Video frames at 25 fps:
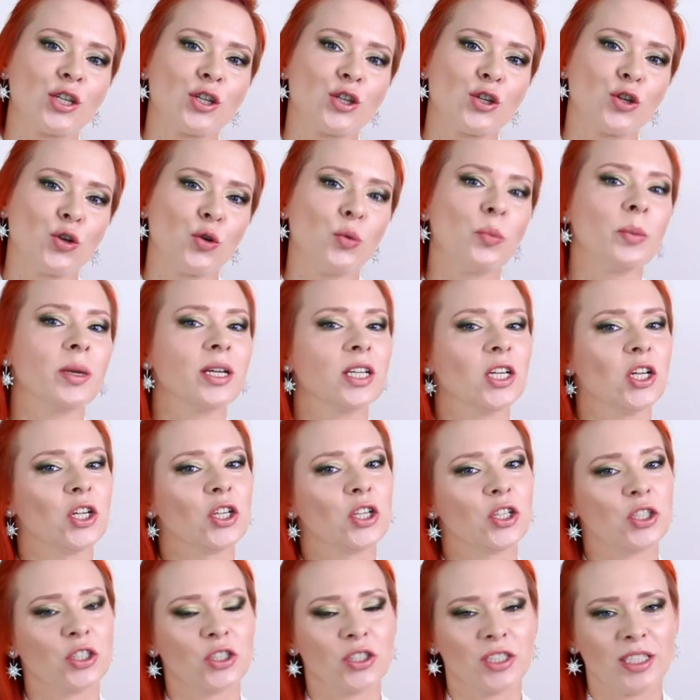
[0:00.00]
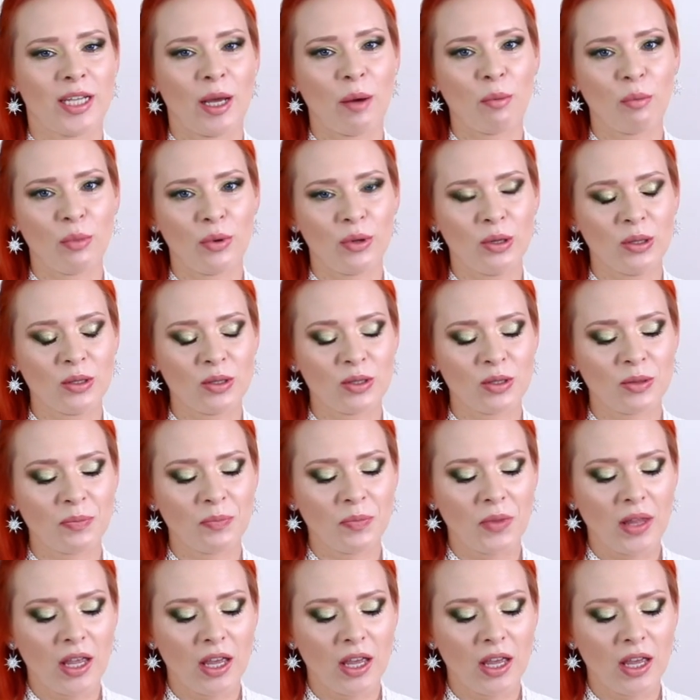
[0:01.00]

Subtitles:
to 2 milliliter samples.